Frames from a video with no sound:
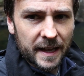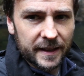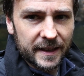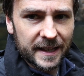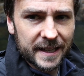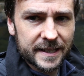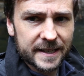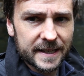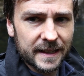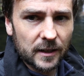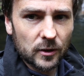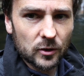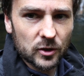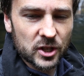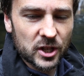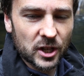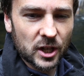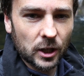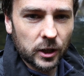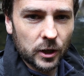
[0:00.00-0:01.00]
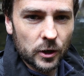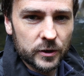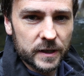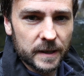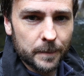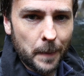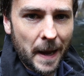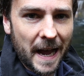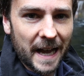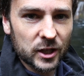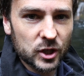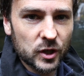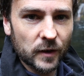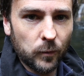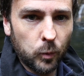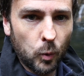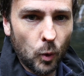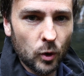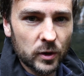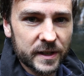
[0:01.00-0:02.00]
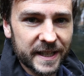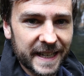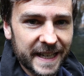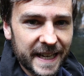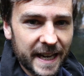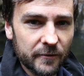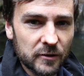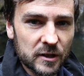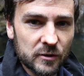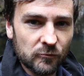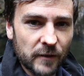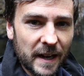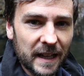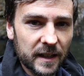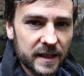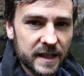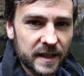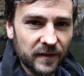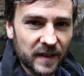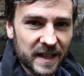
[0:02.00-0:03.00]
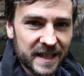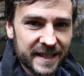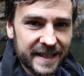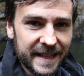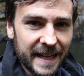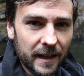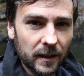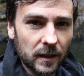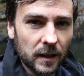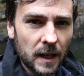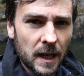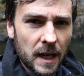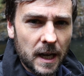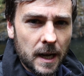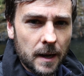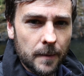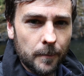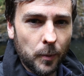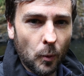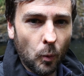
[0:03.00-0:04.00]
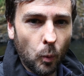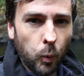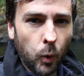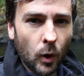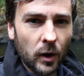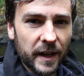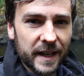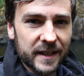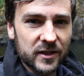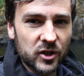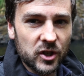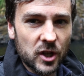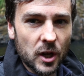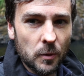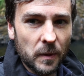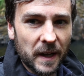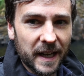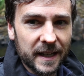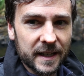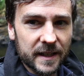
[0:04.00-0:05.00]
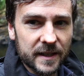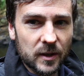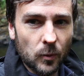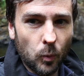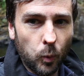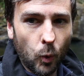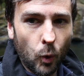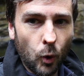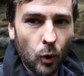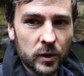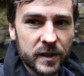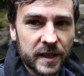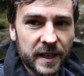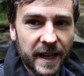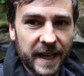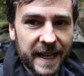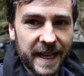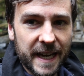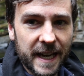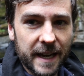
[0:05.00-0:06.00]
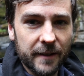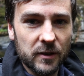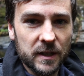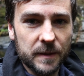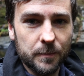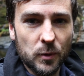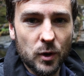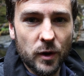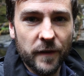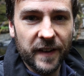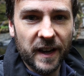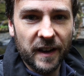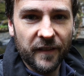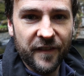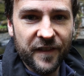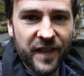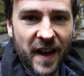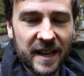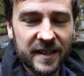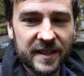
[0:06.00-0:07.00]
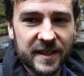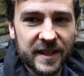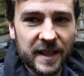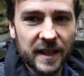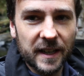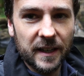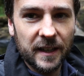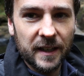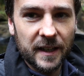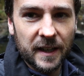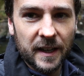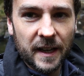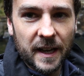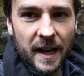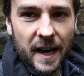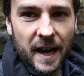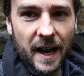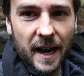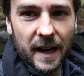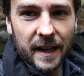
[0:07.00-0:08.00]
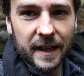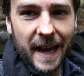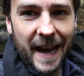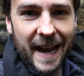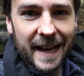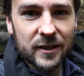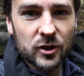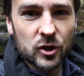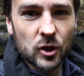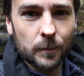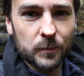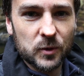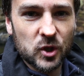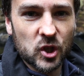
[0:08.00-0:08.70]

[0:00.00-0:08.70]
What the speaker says: this little secluded patch of water here is relatively still, but what it's doing is the water here is moving faster and it ends up